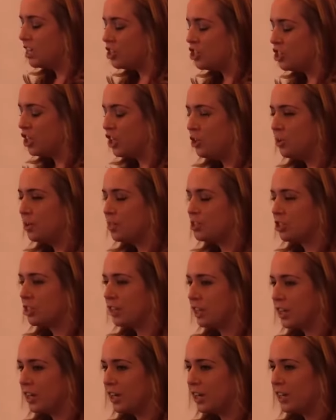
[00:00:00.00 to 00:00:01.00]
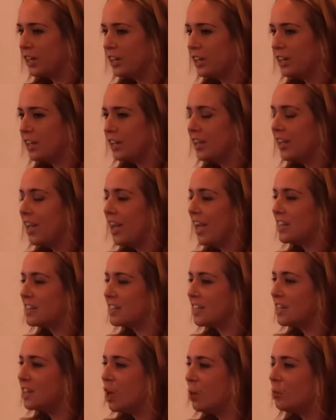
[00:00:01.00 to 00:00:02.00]
geoengineering is
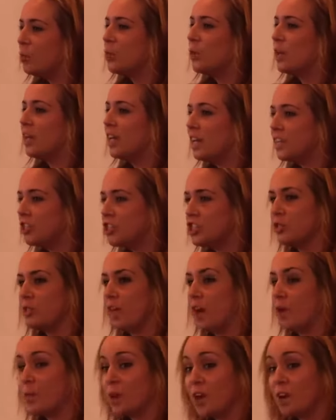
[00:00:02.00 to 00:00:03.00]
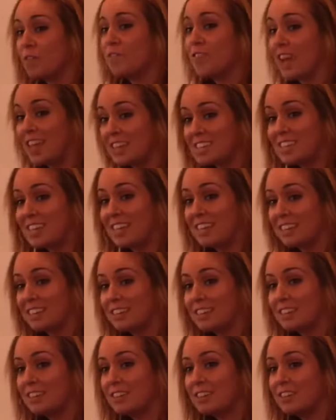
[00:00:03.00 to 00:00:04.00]
the number one issue that we are facing.
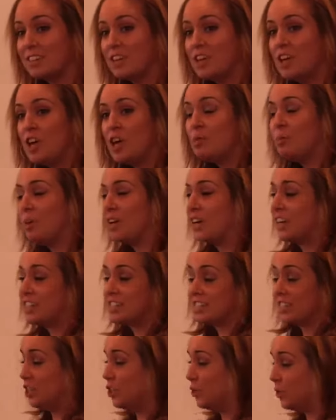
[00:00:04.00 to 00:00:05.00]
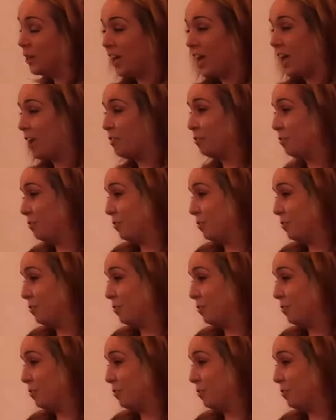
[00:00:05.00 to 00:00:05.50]
Because you can have